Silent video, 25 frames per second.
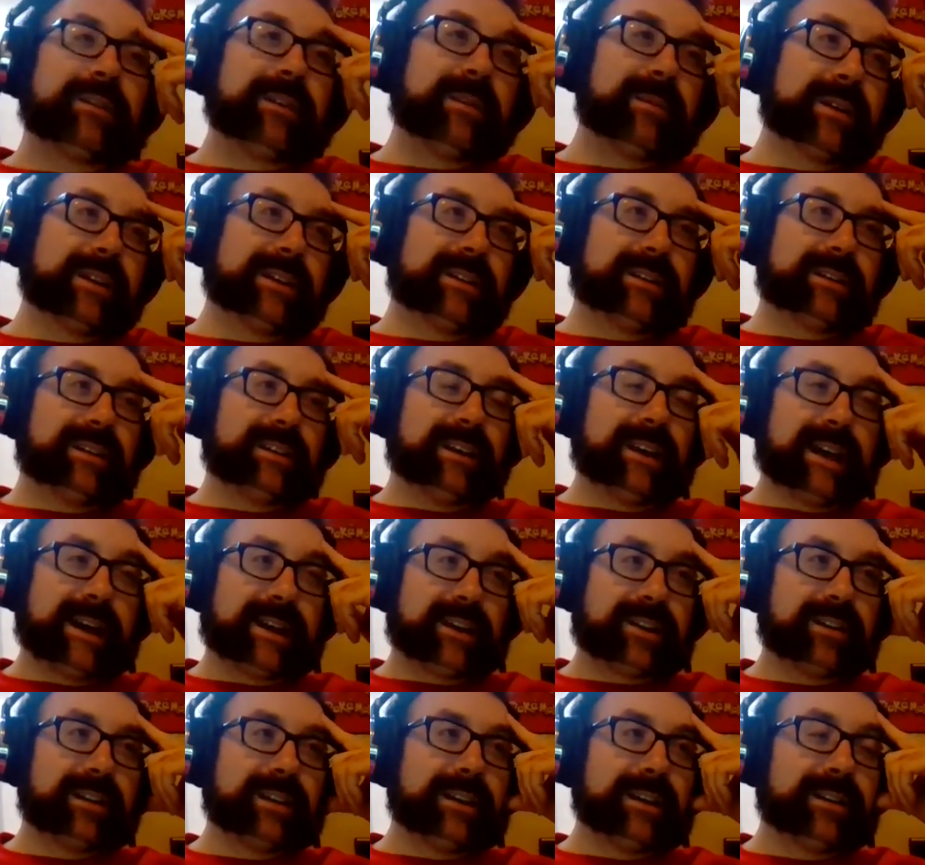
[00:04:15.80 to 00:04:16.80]
if you want to see
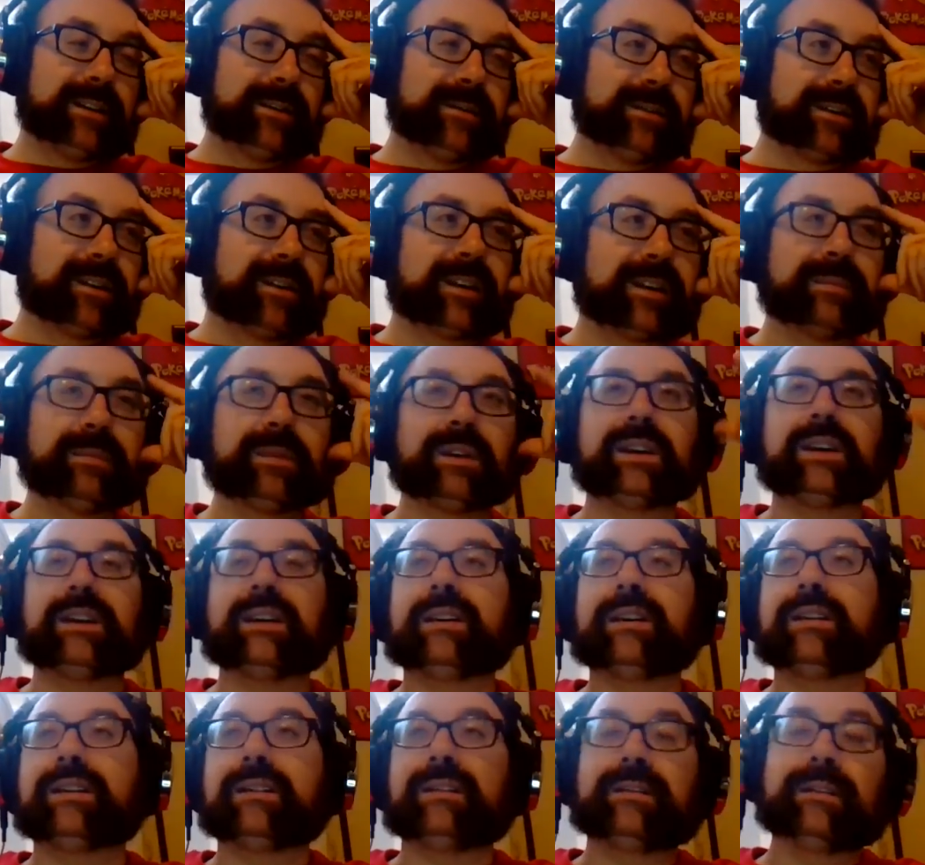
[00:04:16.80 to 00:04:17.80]
Ashley lose
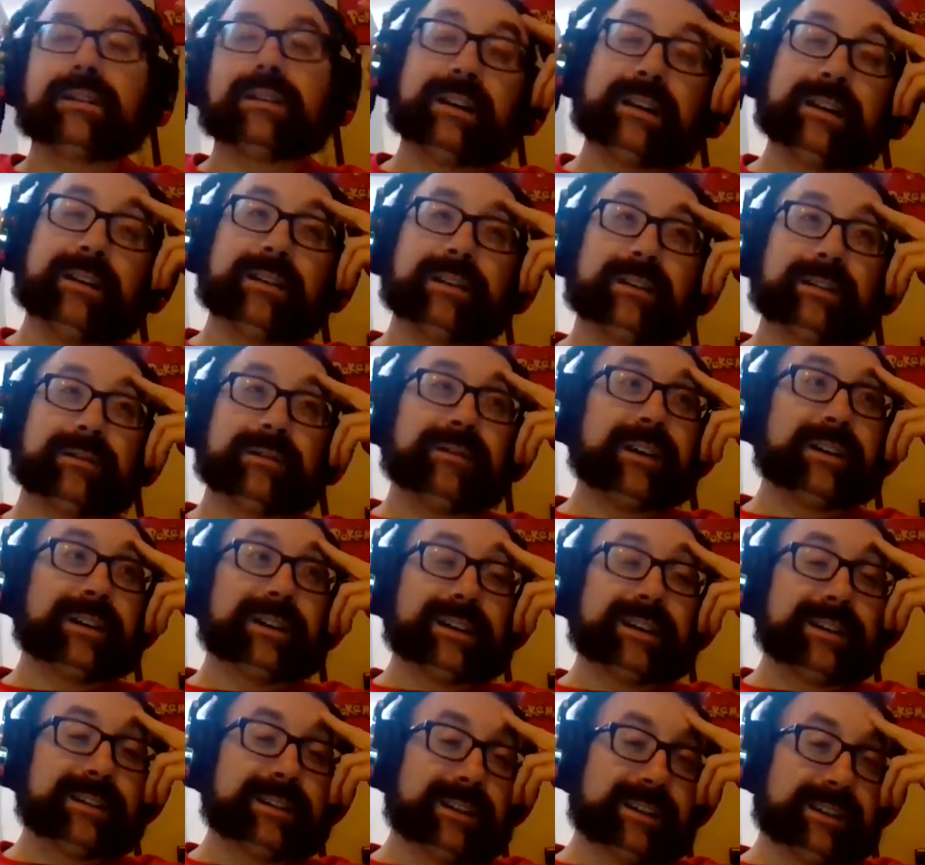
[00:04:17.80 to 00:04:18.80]
horribly on a very
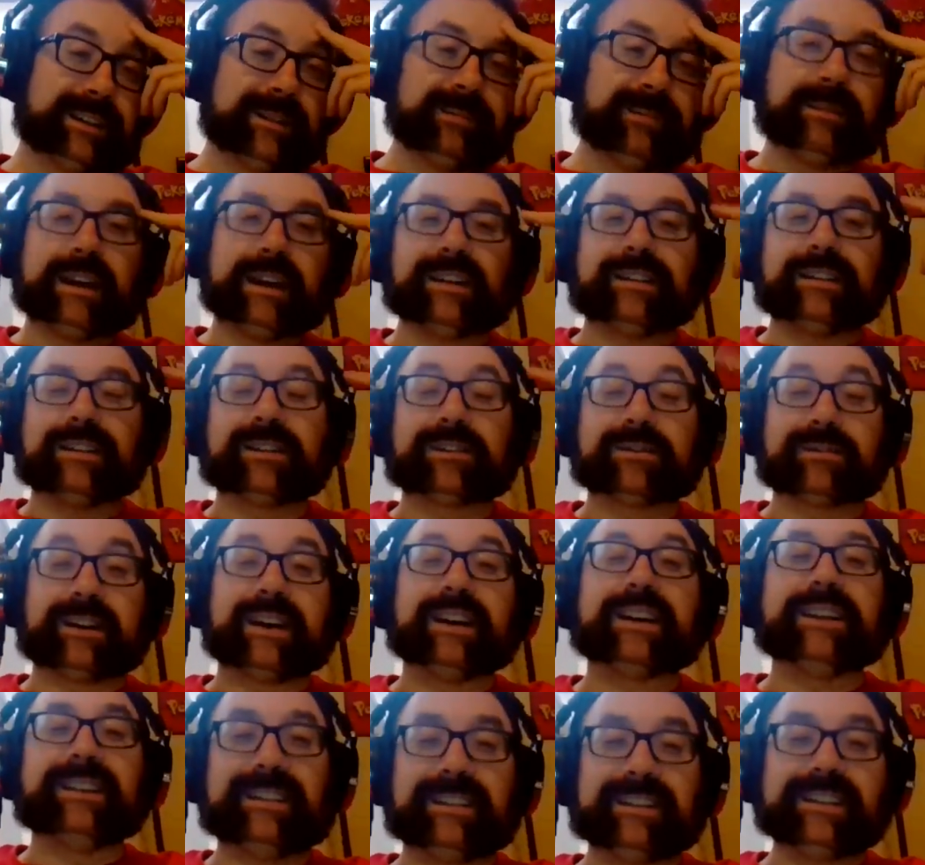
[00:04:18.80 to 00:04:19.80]
consistent basis,
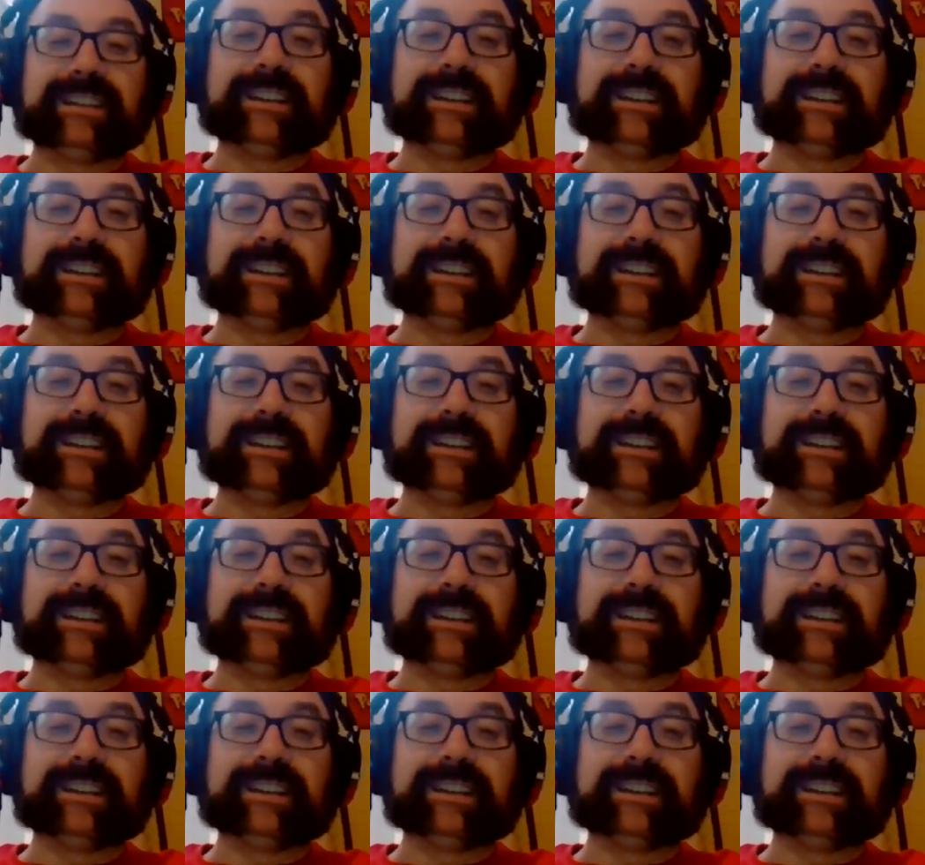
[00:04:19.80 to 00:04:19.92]
right?